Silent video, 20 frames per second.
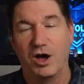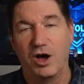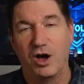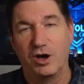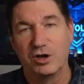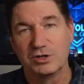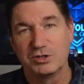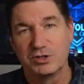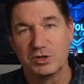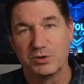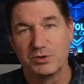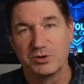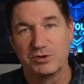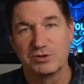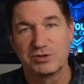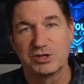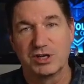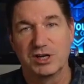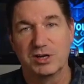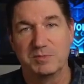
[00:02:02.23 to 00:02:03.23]
Also,
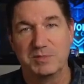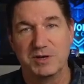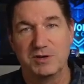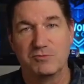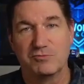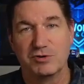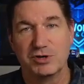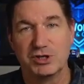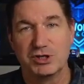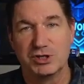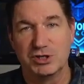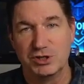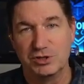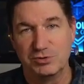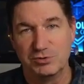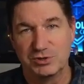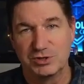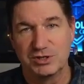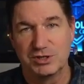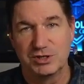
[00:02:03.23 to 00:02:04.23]
there's going to be
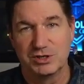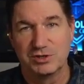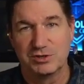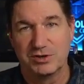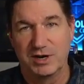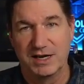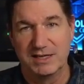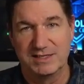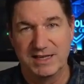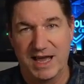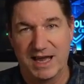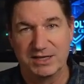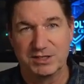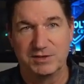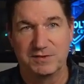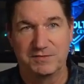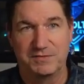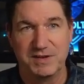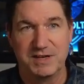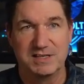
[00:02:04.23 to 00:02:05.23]
reduced
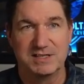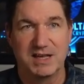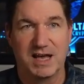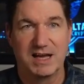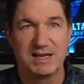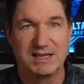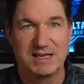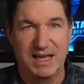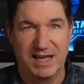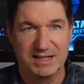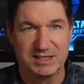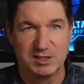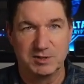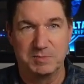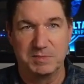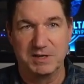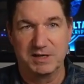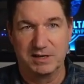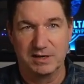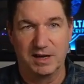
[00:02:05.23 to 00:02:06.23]
transaction fees
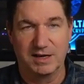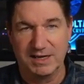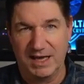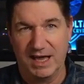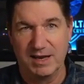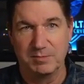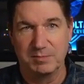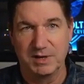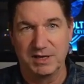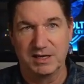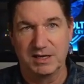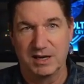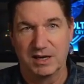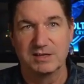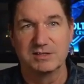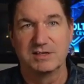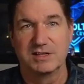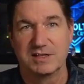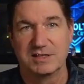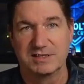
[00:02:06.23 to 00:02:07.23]
again,
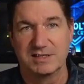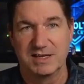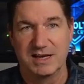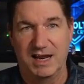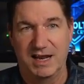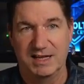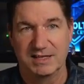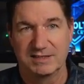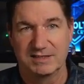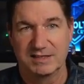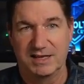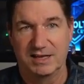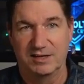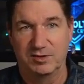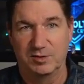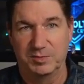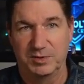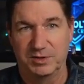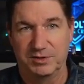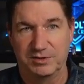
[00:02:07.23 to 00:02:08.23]
because of this enhanced
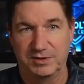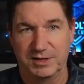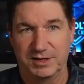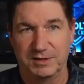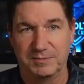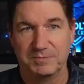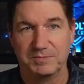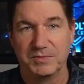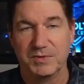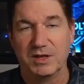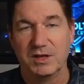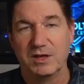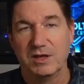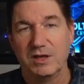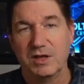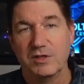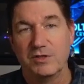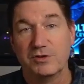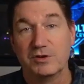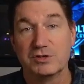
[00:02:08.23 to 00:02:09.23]
scalability.
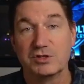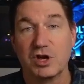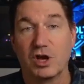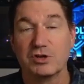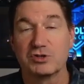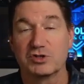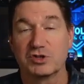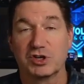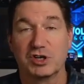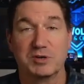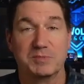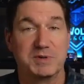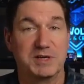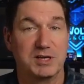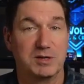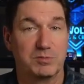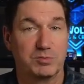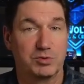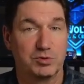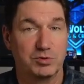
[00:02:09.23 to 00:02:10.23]
There's also going to be
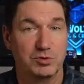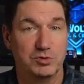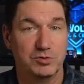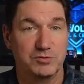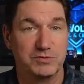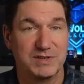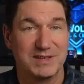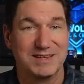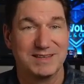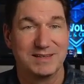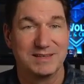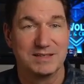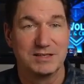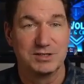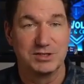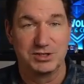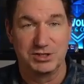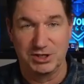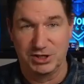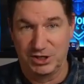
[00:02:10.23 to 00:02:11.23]
improved
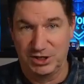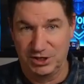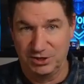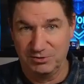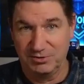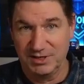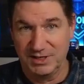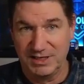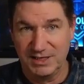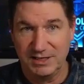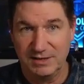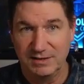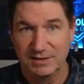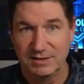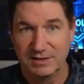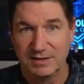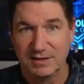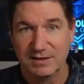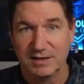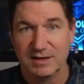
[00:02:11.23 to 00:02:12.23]
security,
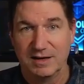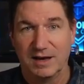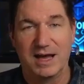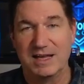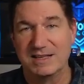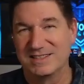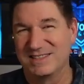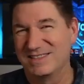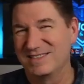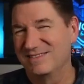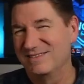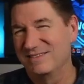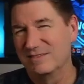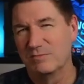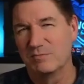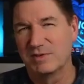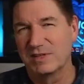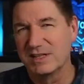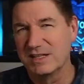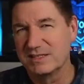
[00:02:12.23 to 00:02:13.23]
as
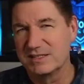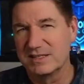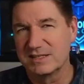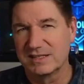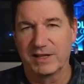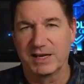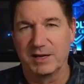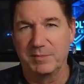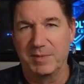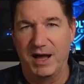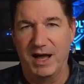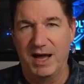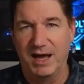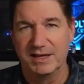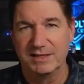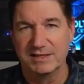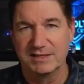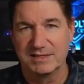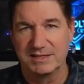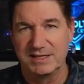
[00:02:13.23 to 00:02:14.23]
this is like a
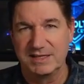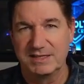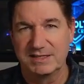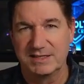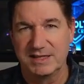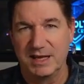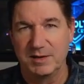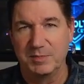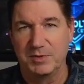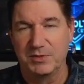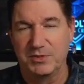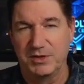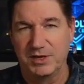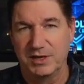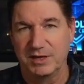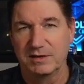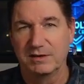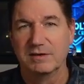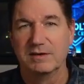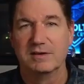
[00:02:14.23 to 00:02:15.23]
behind the scenes type of
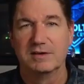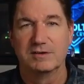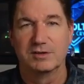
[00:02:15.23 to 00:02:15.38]
thing.